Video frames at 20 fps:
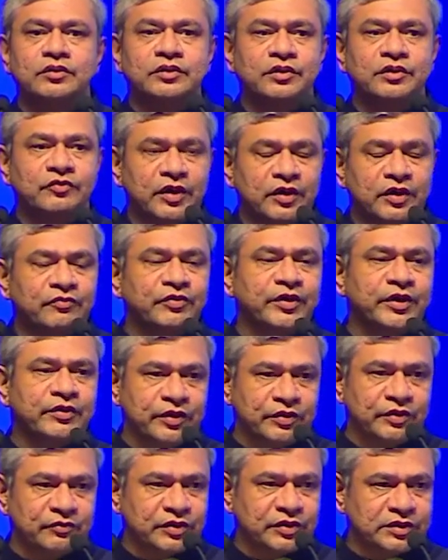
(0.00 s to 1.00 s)
the way we
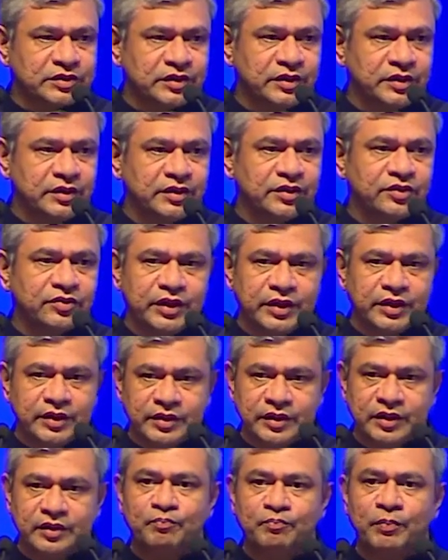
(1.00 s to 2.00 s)
have invested in
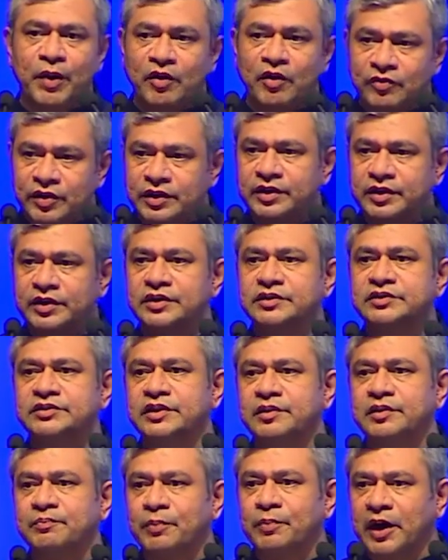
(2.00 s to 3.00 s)
creating power grids
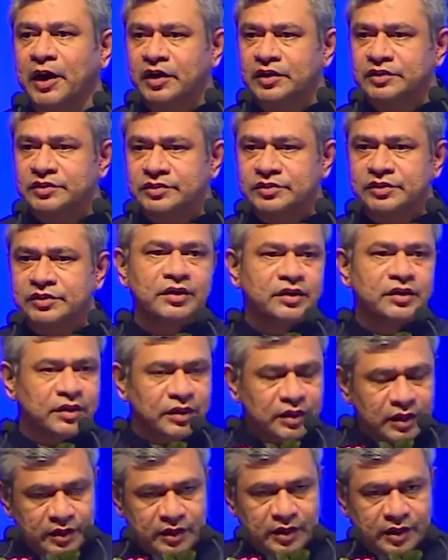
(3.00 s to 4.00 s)
in the past,
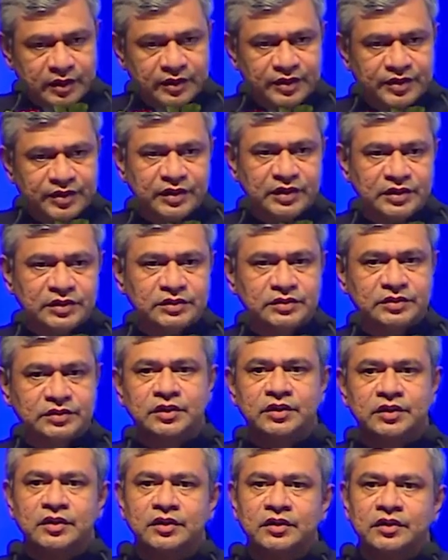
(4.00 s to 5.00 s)
in
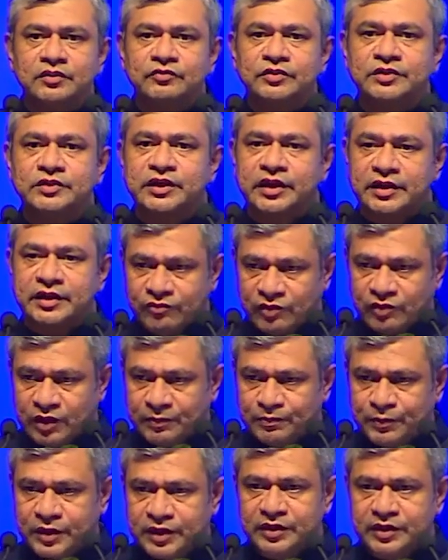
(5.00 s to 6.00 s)
countries which are
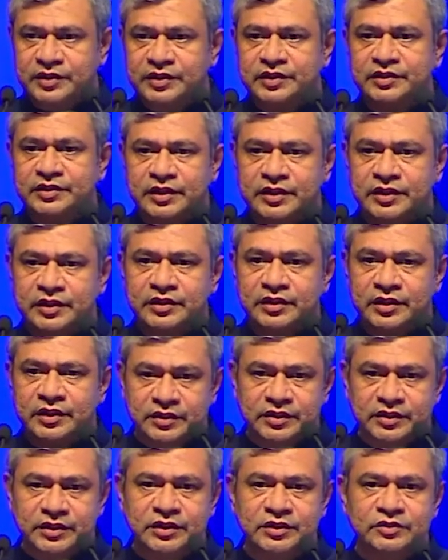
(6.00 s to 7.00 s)
developed countries and in
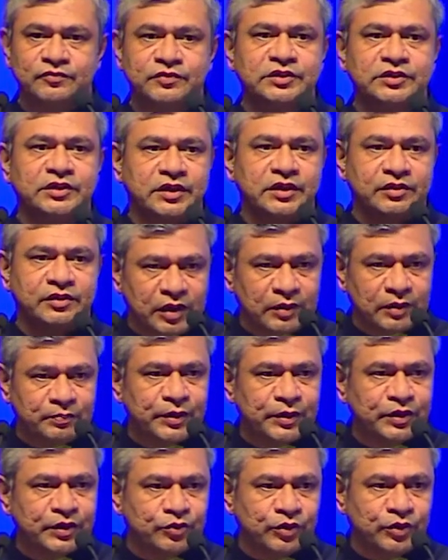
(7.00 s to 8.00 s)
countries which are
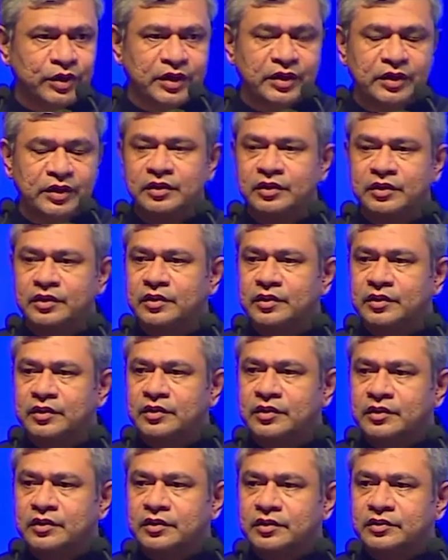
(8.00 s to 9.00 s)
developing today,
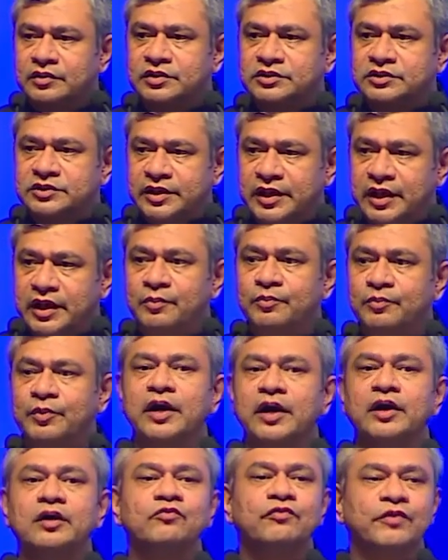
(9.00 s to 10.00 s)
the same
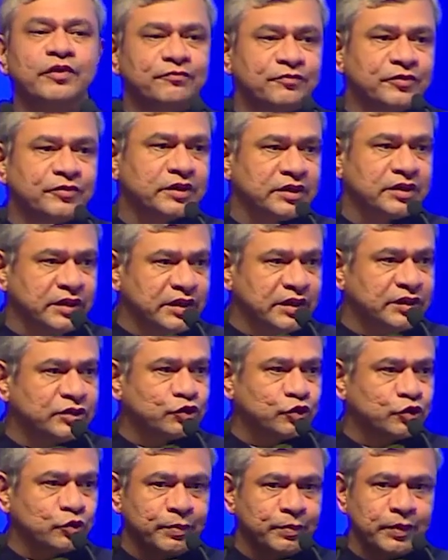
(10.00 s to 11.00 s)
kind of effort
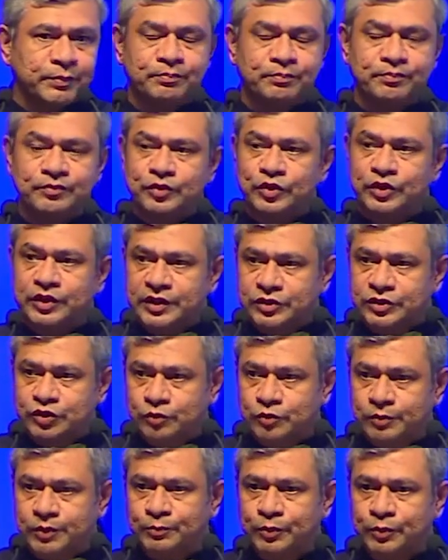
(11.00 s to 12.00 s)
needs
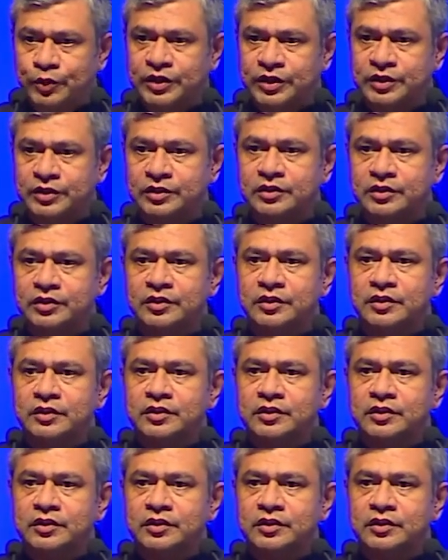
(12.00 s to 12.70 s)
to be put in